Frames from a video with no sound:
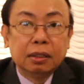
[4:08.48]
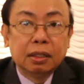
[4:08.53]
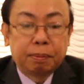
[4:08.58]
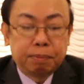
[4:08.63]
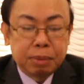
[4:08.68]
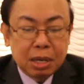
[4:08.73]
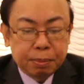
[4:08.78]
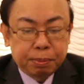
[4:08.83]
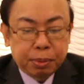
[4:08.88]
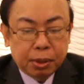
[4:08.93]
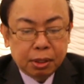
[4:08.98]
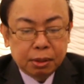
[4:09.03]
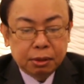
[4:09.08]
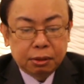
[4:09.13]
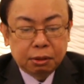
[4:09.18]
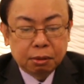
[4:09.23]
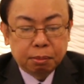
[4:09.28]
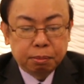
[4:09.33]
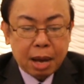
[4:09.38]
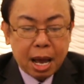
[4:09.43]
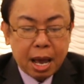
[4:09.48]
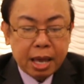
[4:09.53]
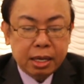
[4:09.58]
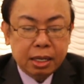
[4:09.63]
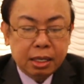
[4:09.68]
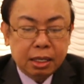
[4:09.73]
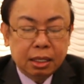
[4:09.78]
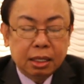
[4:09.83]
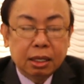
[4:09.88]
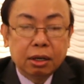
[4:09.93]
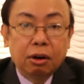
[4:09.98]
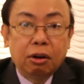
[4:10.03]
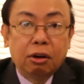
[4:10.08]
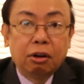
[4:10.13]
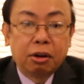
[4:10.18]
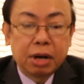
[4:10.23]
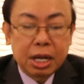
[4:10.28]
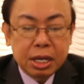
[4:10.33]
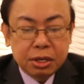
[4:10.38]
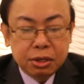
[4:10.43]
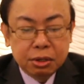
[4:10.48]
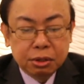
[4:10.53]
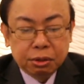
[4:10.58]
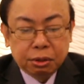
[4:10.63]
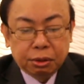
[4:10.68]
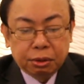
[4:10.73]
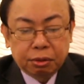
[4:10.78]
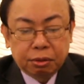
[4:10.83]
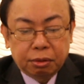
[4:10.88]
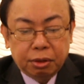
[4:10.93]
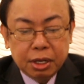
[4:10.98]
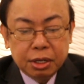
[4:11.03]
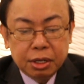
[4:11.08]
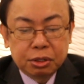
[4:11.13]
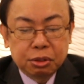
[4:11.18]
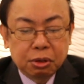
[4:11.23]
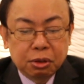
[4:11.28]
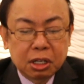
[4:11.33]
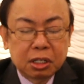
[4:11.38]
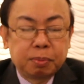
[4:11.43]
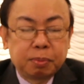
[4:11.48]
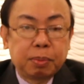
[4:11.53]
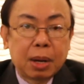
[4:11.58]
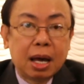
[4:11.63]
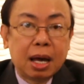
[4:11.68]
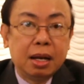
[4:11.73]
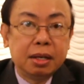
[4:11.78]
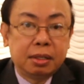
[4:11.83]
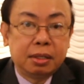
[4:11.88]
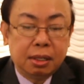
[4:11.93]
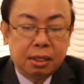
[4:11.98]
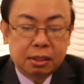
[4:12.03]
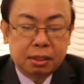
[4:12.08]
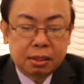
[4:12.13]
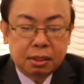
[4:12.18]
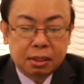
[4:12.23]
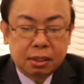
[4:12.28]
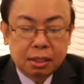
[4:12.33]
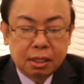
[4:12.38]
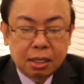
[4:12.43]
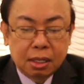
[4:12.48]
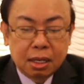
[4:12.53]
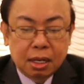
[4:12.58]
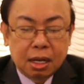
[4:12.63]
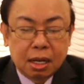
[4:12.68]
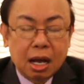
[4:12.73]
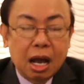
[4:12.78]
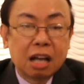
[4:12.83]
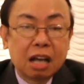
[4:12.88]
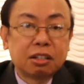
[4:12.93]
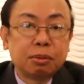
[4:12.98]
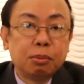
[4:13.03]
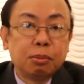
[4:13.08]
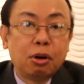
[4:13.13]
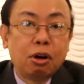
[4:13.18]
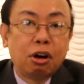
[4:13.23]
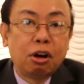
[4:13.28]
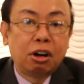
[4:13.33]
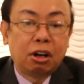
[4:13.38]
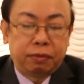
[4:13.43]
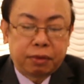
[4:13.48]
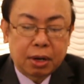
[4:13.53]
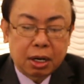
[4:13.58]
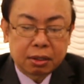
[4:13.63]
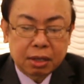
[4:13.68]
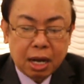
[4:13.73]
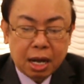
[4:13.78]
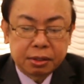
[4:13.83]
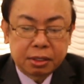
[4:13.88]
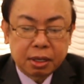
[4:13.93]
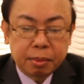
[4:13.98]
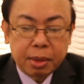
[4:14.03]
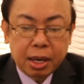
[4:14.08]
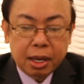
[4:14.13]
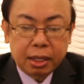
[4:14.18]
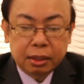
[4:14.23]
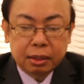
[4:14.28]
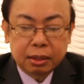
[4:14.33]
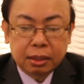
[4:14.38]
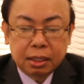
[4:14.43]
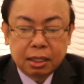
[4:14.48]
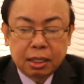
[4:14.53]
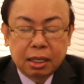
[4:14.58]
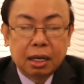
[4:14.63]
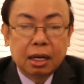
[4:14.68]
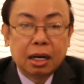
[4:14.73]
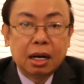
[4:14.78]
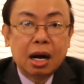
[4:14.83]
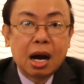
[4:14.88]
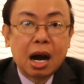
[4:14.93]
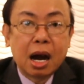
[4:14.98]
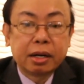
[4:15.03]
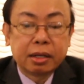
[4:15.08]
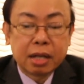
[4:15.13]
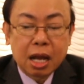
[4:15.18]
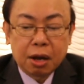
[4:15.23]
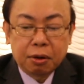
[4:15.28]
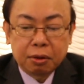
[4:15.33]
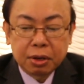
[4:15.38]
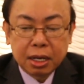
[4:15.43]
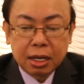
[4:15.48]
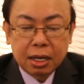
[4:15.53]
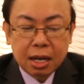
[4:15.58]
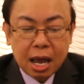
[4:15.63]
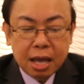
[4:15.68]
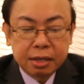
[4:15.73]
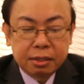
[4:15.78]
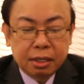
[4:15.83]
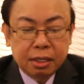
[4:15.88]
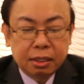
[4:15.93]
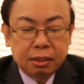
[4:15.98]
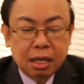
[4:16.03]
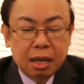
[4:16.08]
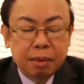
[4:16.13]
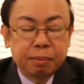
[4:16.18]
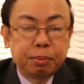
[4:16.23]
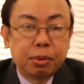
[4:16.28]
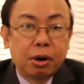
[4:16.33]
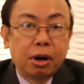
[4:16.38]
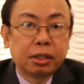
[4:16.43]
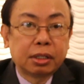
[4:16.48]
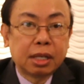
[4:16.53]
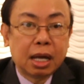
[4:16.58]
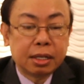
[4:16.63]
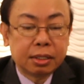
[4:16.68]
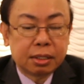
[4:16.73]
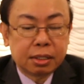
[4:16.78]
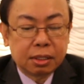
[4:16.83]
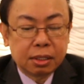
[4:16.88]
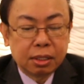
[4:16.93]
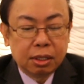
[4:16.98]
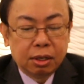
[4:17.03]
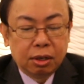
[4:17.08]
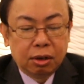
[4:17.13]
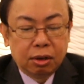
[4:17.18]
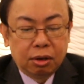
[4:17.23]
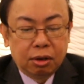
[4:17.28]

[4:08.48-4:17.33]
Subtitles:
the people to buy or renew insurance policies as more of our countrymen are now realizing the importance